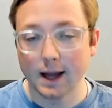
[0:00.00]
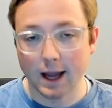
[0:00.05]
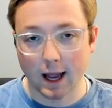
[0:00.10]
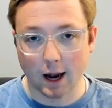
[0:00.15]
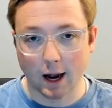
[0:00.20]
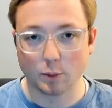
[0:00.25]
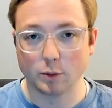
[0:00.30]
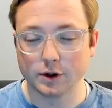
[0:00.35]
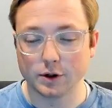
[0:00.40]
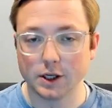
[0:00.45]

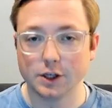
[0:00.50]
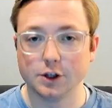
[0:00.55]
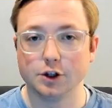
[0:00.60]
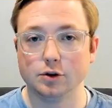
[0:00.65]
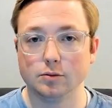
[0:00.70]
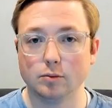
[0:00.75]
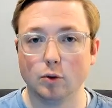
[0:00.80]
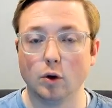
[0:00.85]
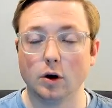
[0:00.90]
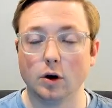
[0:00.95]
and we'll teach
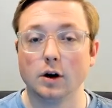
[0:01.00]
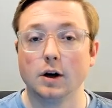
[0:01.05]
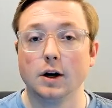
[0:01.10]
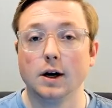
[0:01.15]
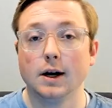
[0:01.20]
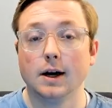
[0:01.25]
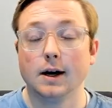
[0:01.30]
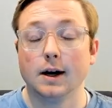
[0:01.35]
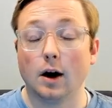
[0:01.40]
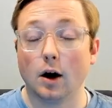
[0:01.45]
you more.
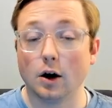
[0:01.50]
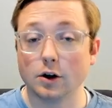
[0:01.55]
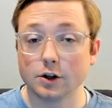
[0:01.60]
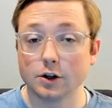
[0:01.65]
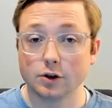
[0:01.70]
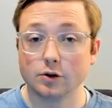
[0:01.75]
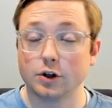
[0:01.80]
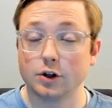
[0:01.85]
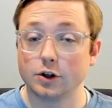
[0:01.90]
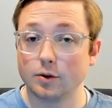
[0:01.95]

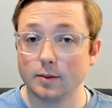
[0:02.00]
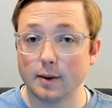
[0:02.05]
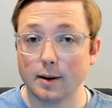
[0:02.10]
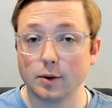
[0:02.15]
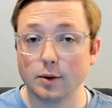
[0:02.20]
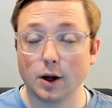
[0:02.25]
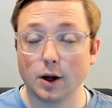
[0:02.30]
Also, just remember